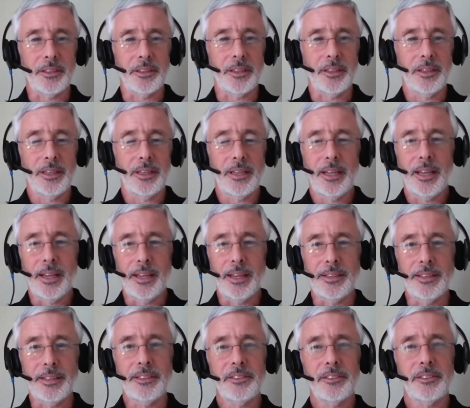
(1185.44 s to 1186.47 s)
uh,
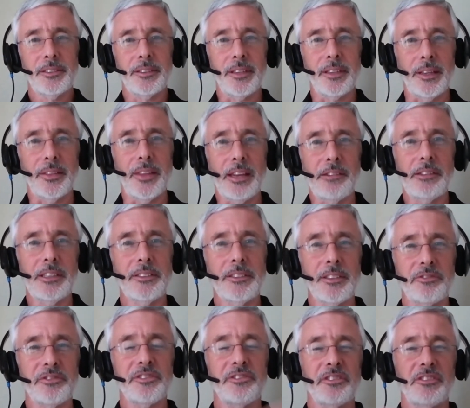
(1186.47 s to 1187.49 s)
it is uh, there is
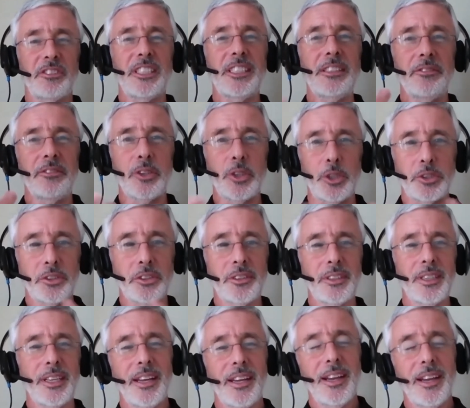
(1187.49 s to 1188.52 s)
a free
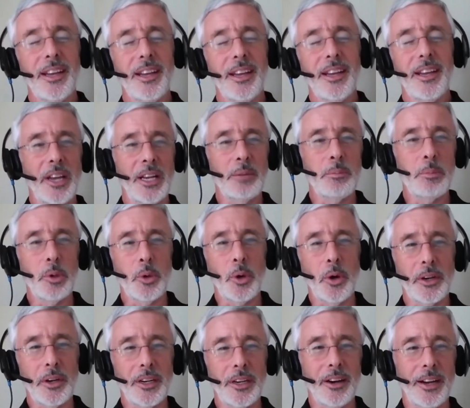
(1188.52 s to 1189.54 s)
version available
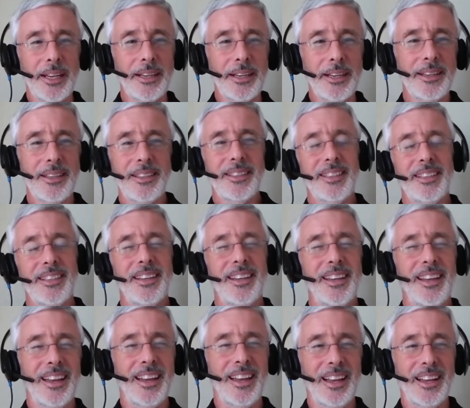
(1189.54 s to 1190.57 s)
online.
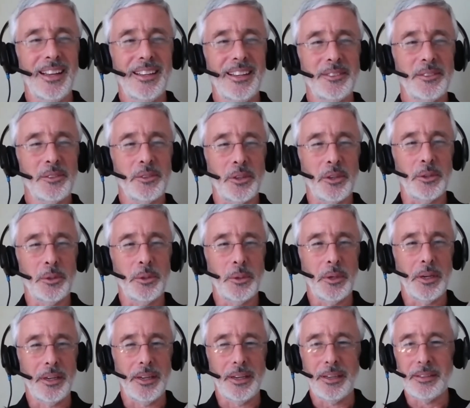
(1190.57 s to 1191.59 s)
Uh, so
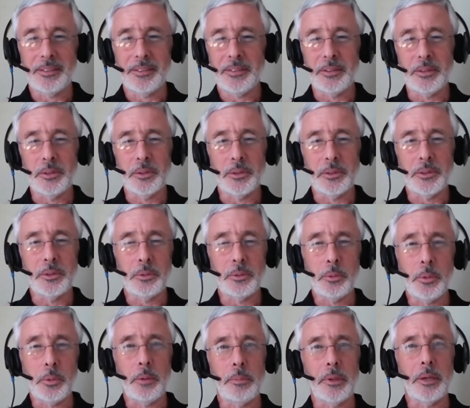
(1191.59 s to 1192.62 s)
uh, you, you
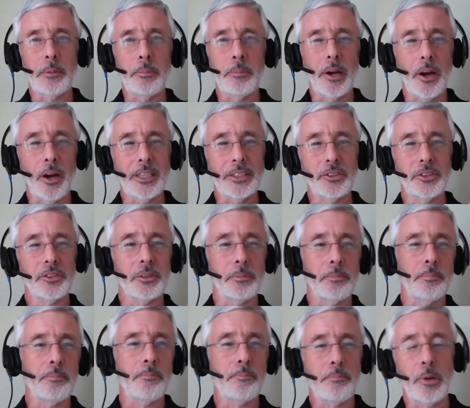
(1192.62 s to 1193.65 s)
won't be obliged to
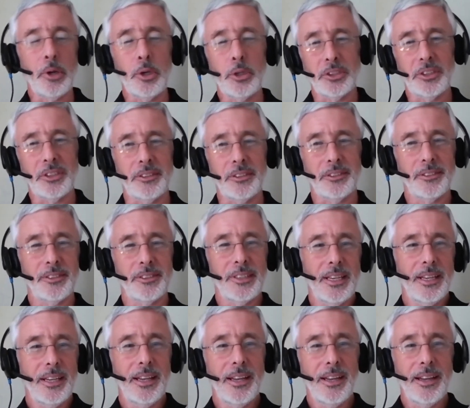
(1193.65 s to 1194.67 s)
purchase
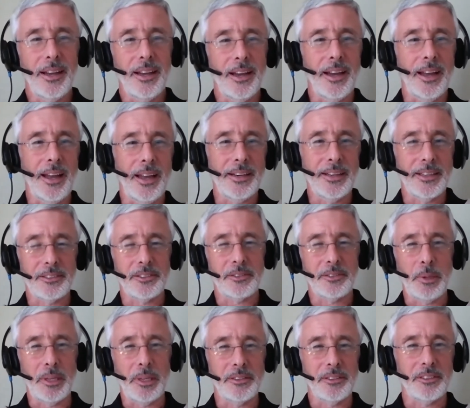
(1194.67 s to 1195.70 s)
an
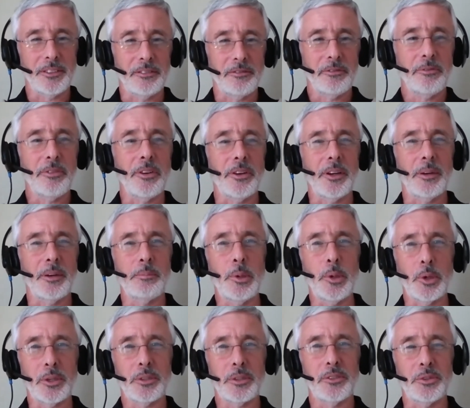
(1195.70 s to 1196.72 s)
expensive
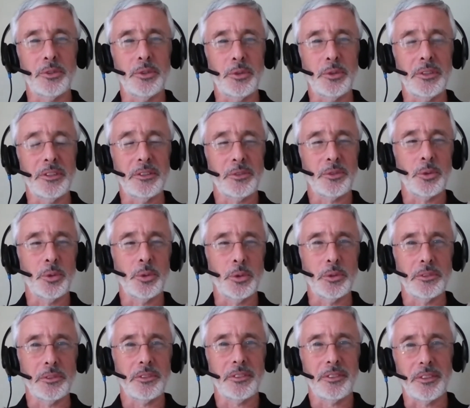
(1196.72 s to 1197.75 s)
book to do this
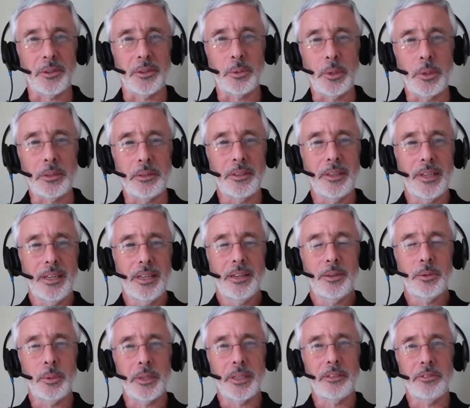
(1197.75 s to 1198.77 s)
course. So we'll,
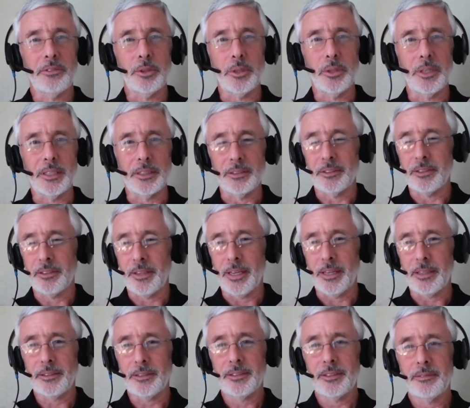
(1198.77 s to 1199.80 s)
we'll give you a link to
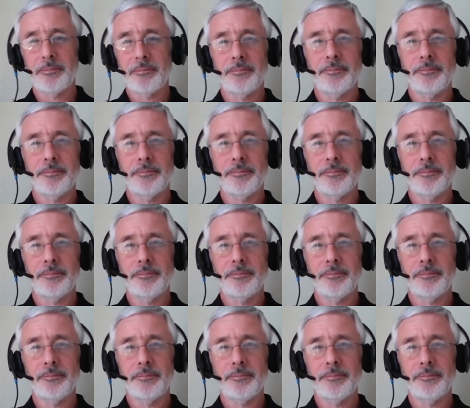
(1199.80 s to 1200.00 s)
that.